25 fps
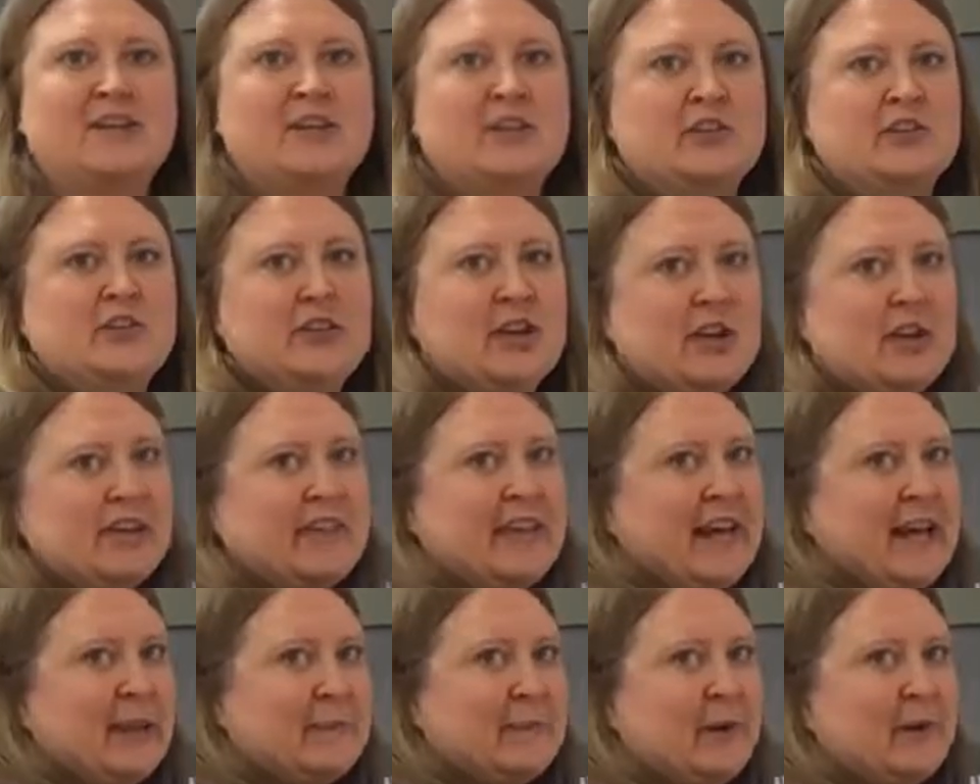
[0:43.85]
So tuck
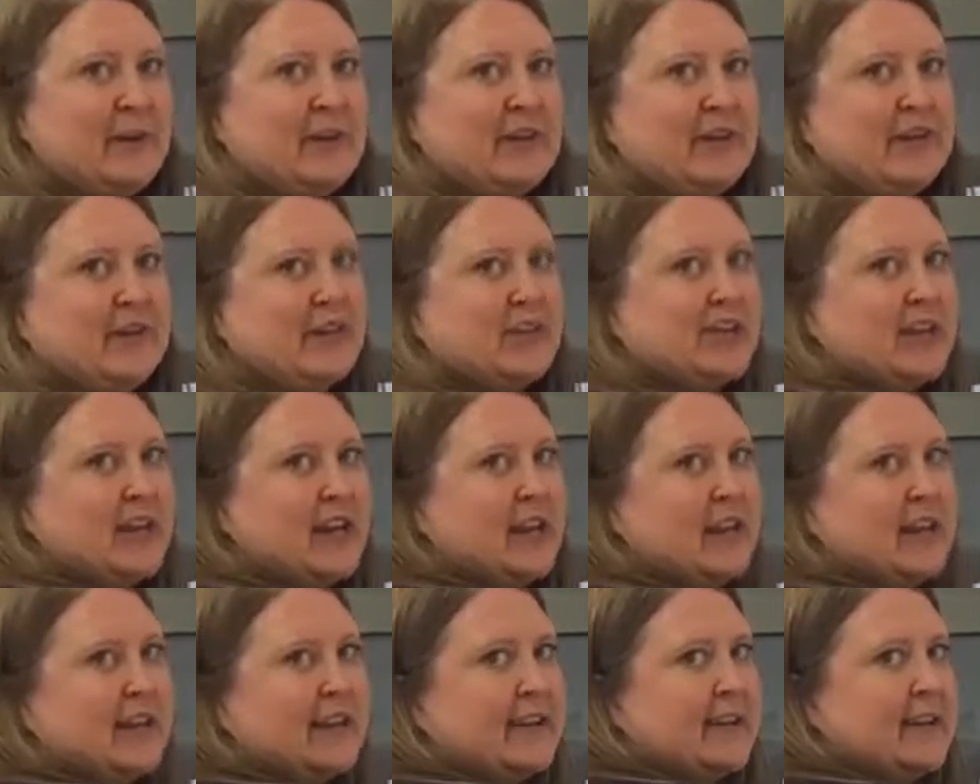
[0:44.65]
the elbow into your
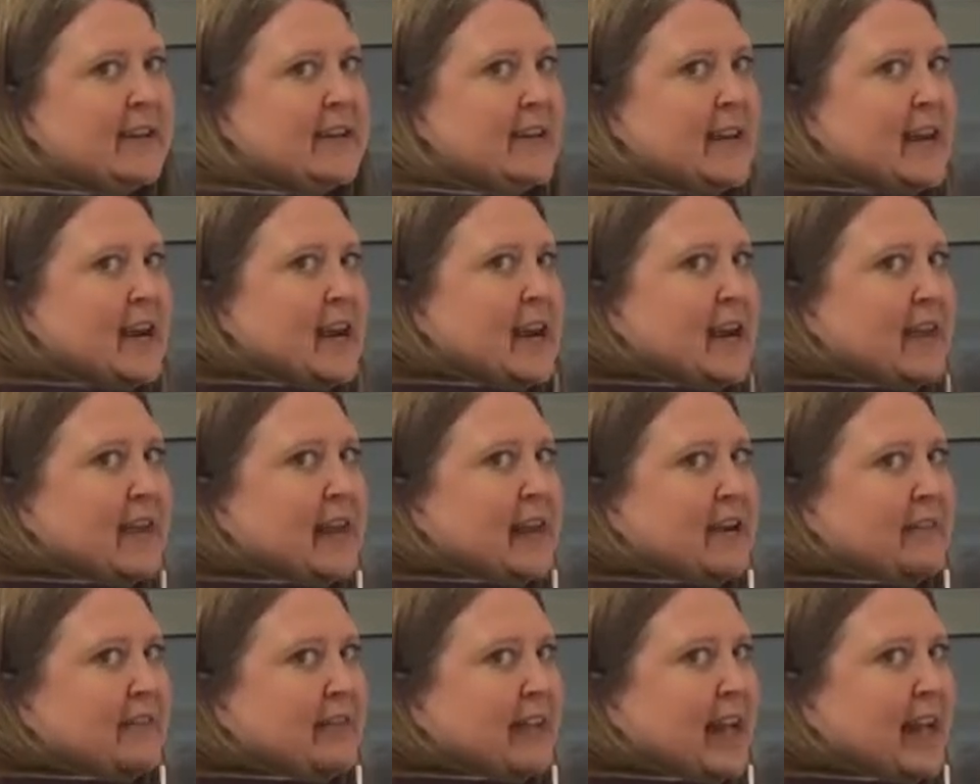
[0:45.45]
side and
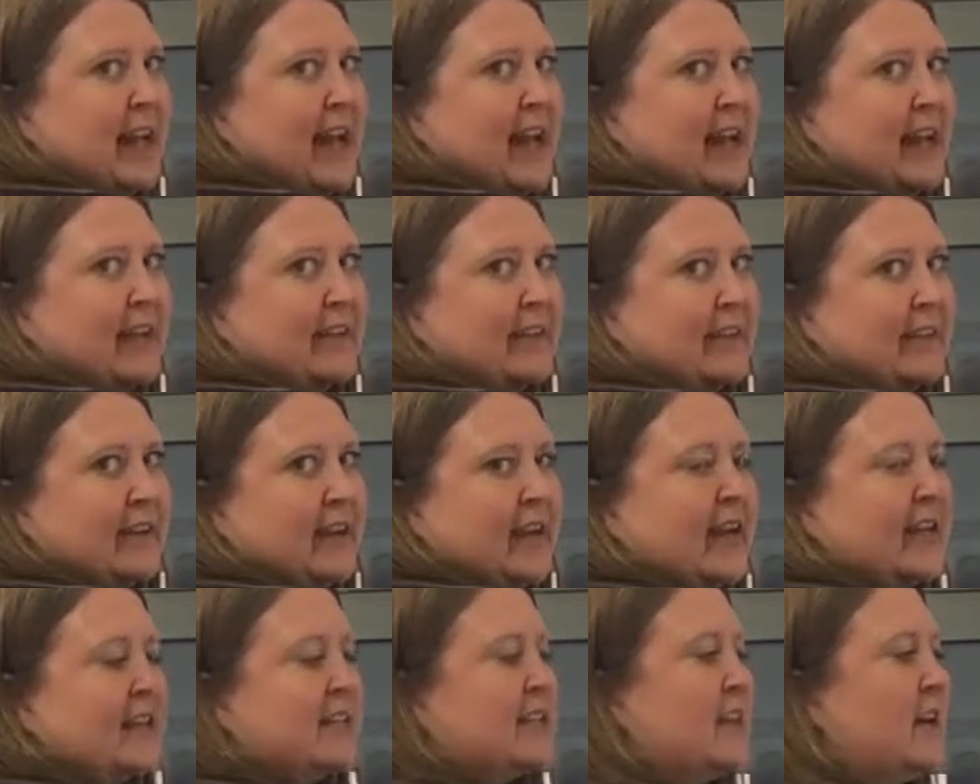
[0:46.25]
have the hand
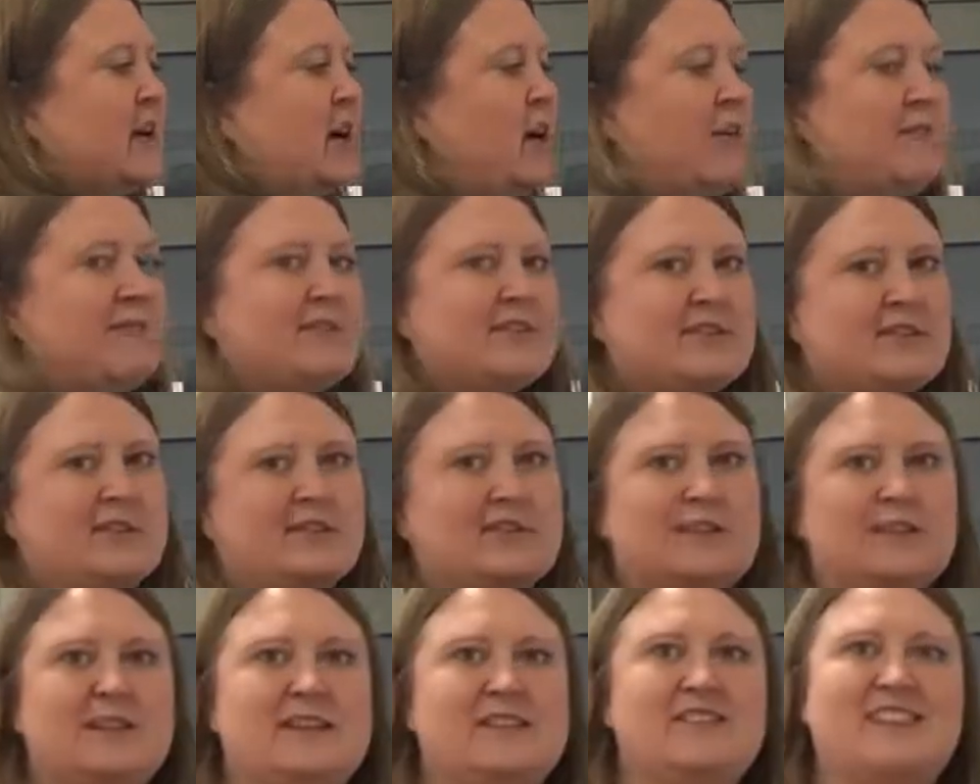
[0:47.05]
as
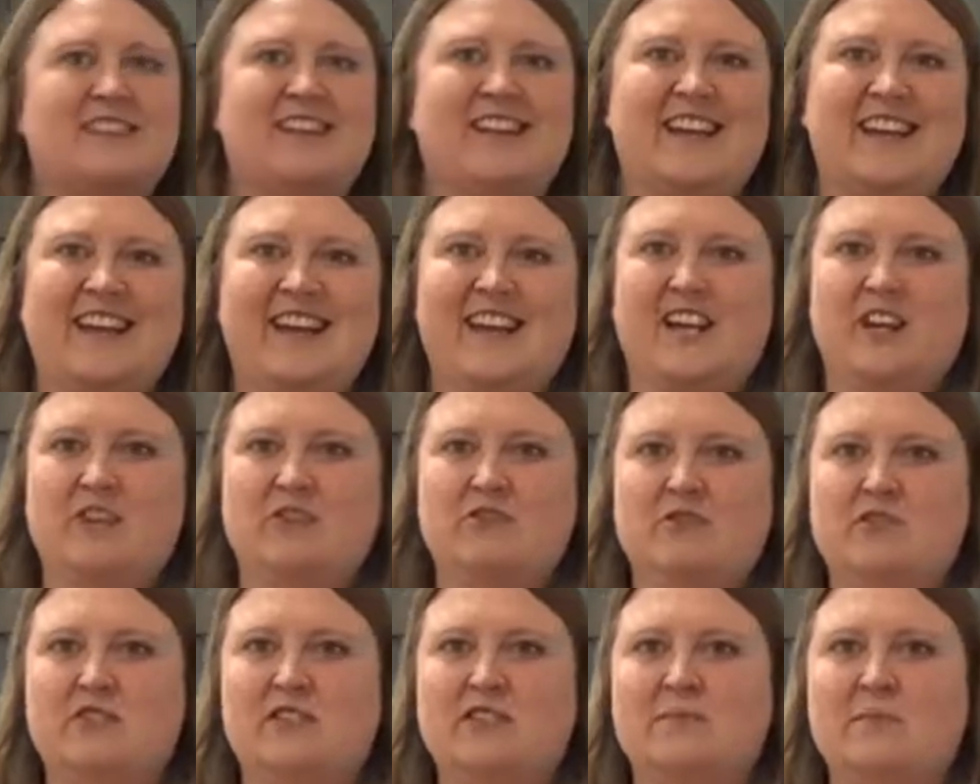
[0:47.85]
horizontal as you can get it
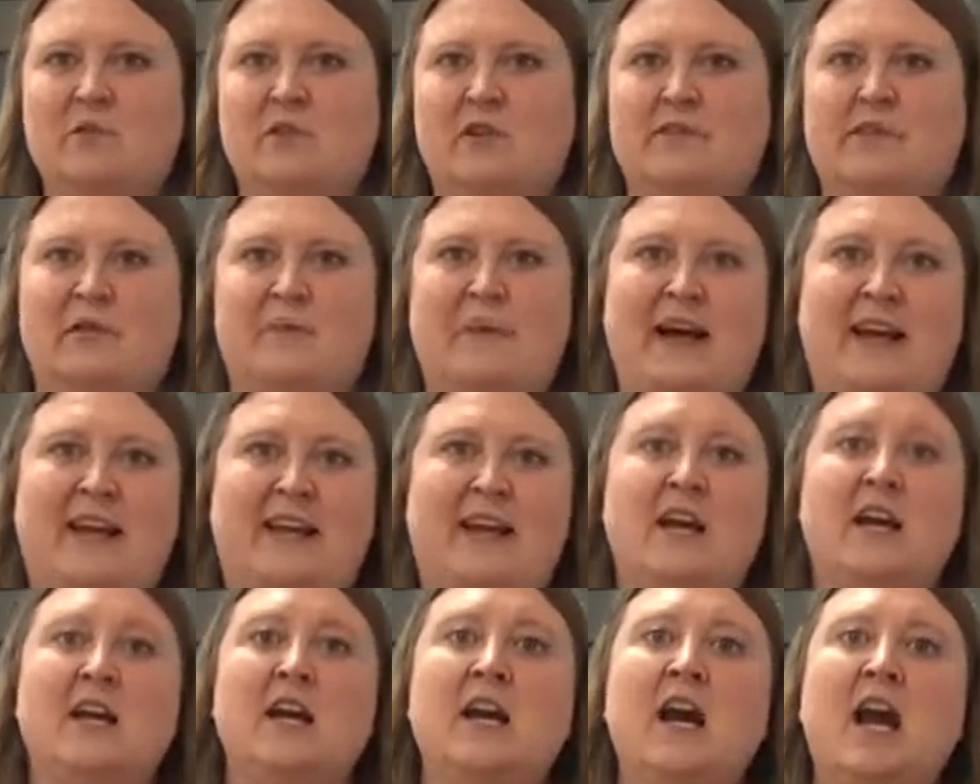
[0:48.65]
across the small of your back.